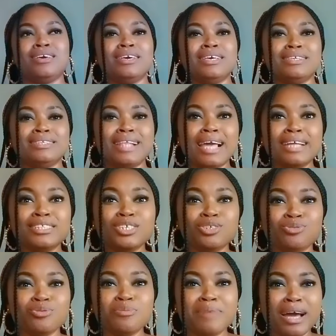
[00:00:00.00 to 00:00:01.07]
It's like
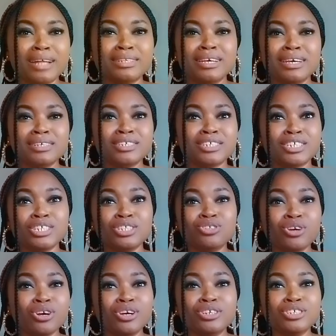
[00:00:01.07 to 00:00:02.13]
this woman, she
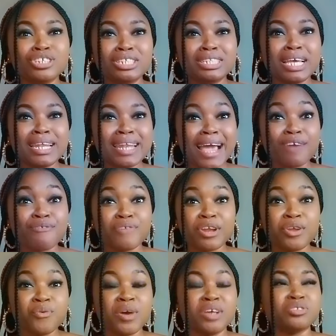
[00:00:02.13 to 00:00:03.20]
dey knack
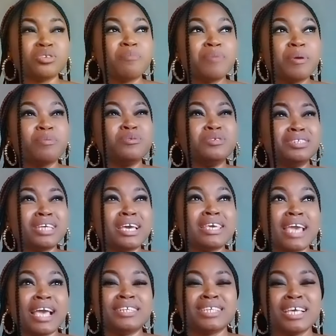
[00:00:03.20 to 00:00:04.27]
very well. Some people will say
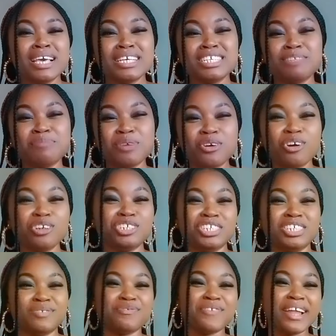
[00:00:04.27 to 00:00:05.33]
yes, it's because
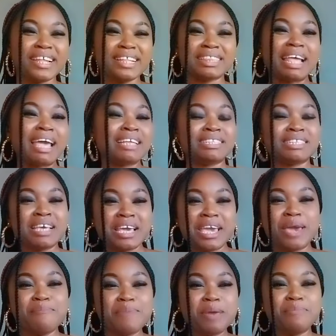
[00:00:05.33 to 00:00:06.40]
she's very tight,
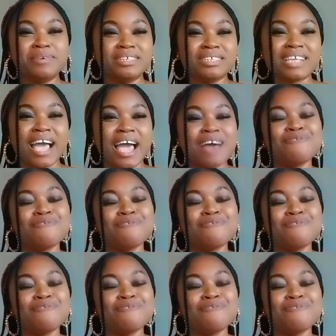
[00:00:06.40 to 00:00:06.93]
and maybe it's her